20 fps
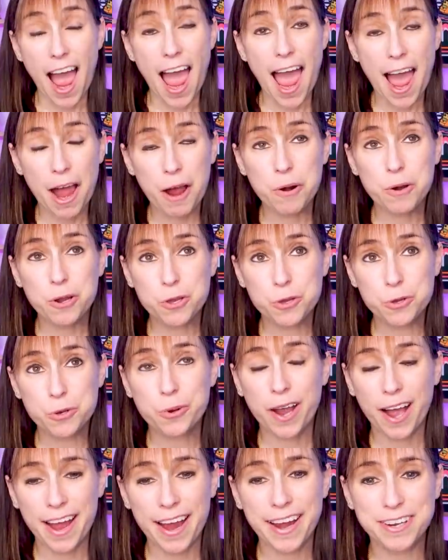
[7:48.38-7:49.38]
How do you
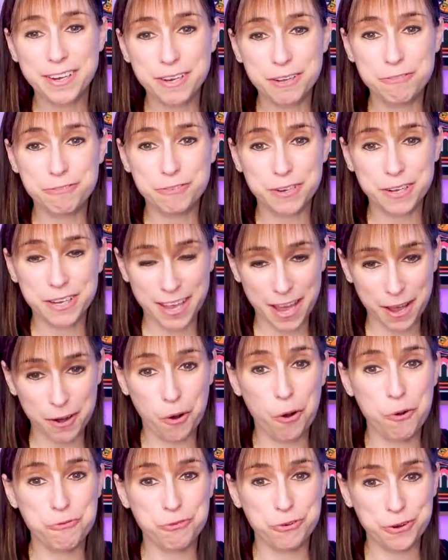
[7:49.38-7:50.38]
kind of get
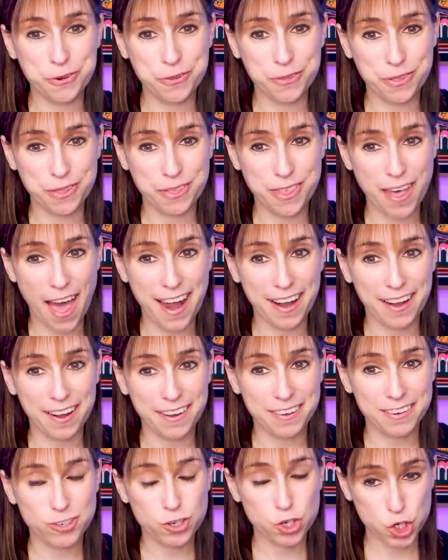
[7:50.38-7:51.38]
over that
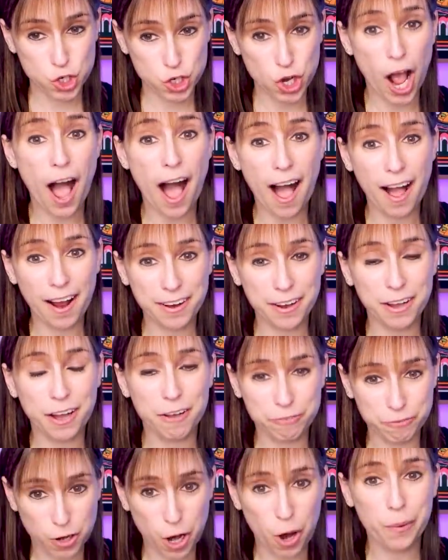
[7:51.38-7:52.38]
shock
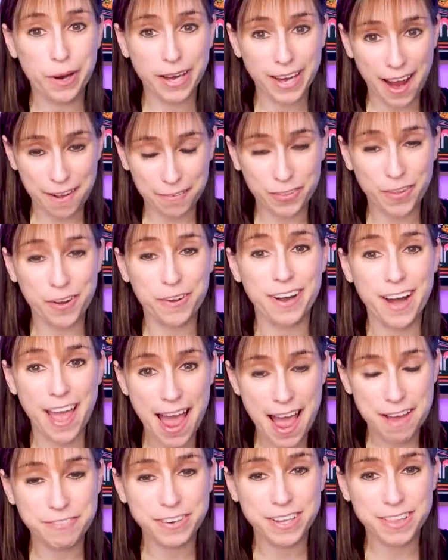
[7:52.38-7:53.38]
of going out there and
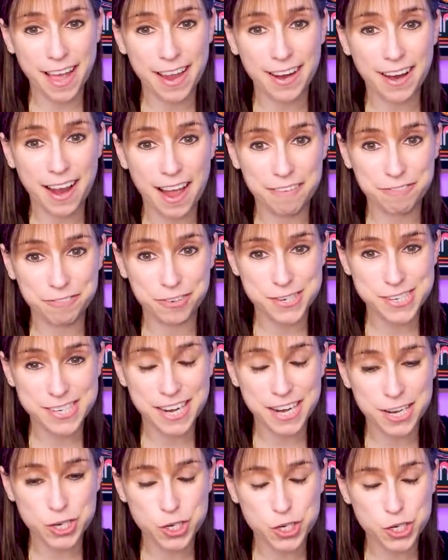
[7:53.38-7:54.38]
having that
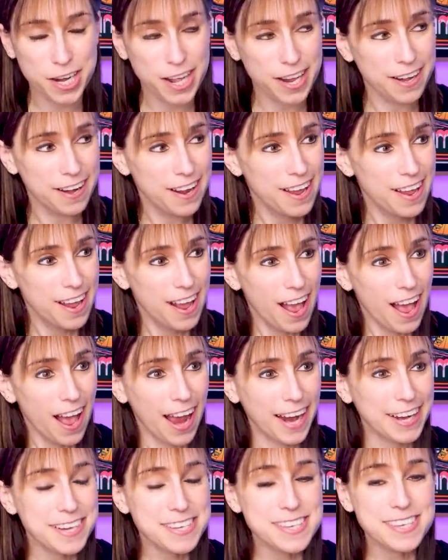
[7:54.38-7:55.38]
conversation? And
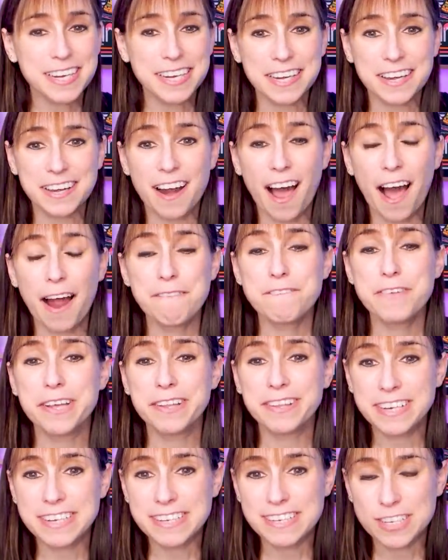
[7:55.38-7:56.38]
I guess like not
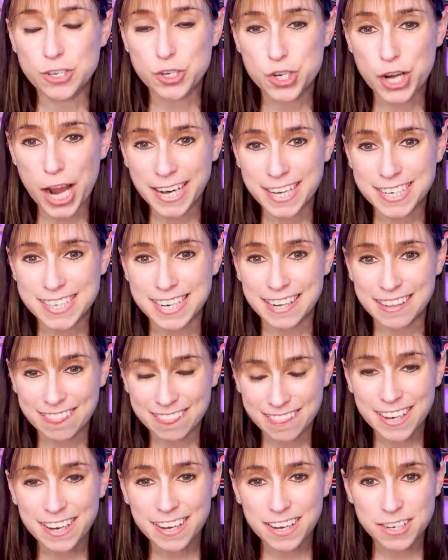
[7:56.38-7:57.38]
feeling dejected and
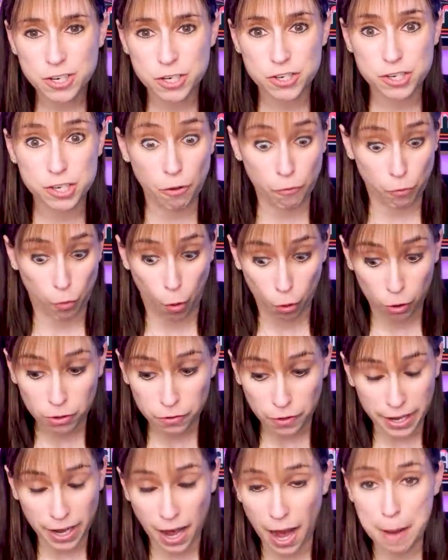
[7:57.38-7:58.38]
thinking to yourself, well,
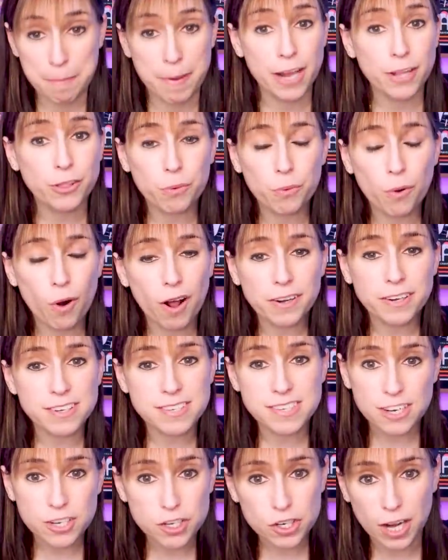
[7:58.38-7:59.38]
like I made the wrong
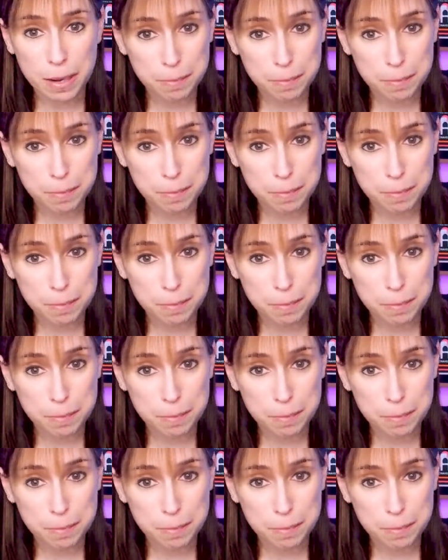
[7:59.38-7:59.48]
decision.